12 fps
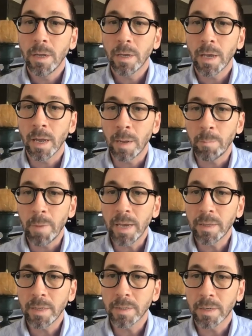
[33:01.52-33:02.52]
Can I
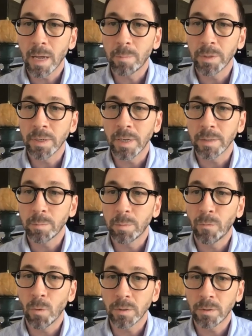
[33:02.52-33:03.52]
make these a couple days
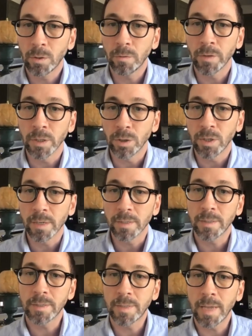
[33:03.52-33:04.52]
before serving? Just
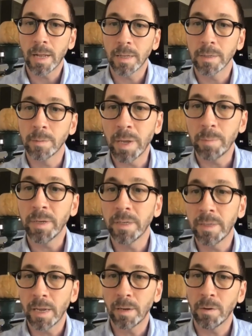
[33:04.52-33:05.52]
the salad, maybe a
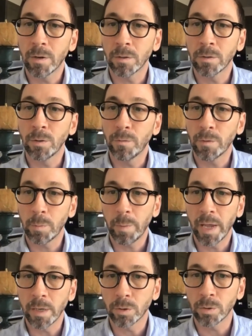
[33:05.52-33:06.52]
day or two for the
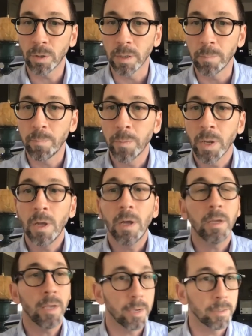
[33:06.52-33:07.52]
pastry.
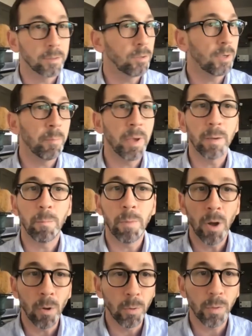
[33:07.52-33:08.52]
Yes, you can make
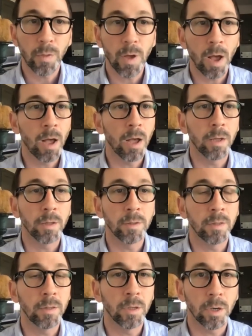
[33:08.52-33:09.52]
both.
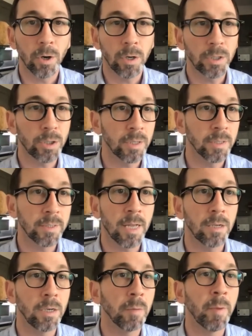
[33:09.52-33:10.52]
Uh, the curry chicken
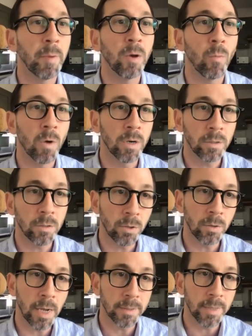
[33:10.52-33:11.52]
salad you can make one to two
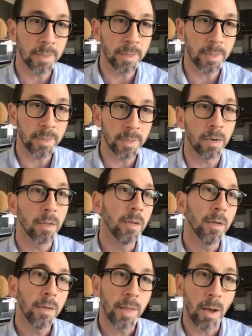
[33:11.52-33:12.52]
days ahead
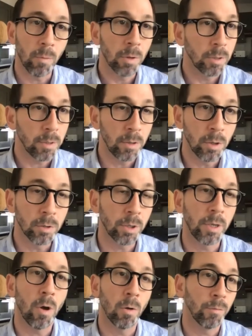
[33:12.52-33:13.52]
that will usually
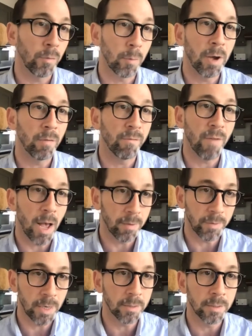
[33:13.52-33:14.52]
hold for about
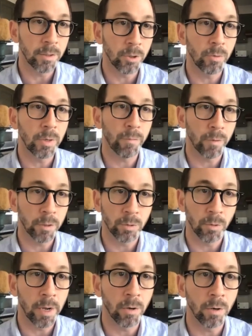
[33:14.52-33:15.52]
five days in your
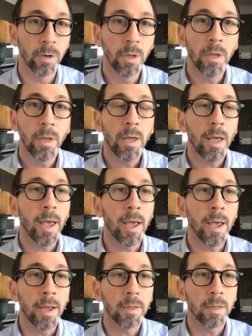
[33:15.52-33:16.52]
refrigerator.
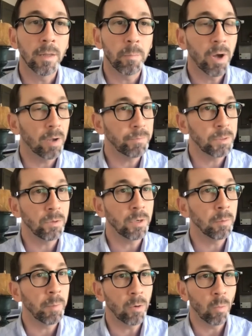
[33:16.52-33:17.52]
And the puffs you
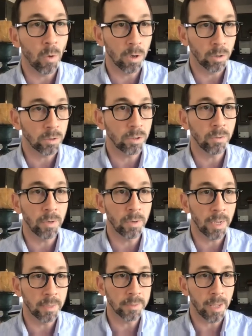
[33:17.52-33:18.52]
can make one or two
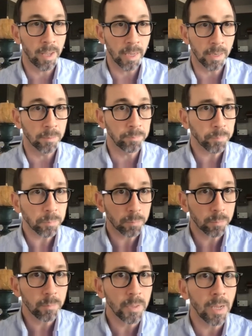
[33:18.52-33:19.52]
days ahead
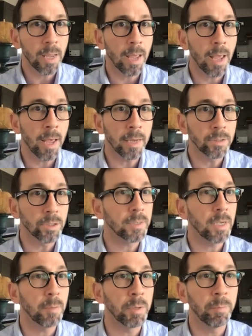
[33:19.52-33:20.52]
and just
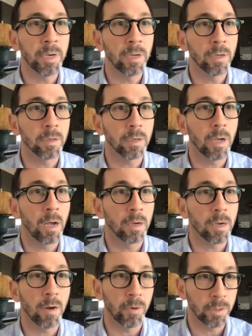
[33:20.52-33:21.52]
keep them in a, a
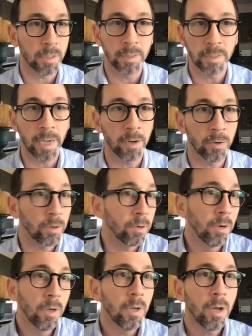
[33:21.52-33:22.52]
covered
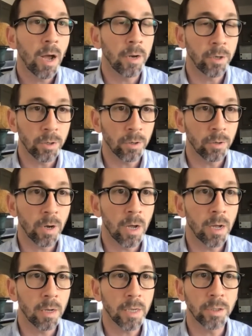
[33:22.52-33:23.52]
container on your
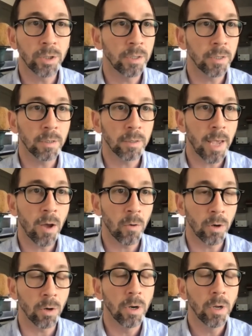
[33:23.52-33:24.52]
uh, kitchen
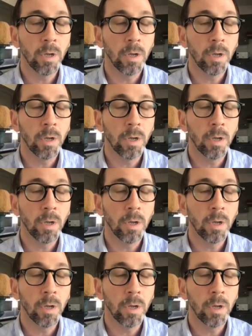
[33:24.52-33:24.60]
counter.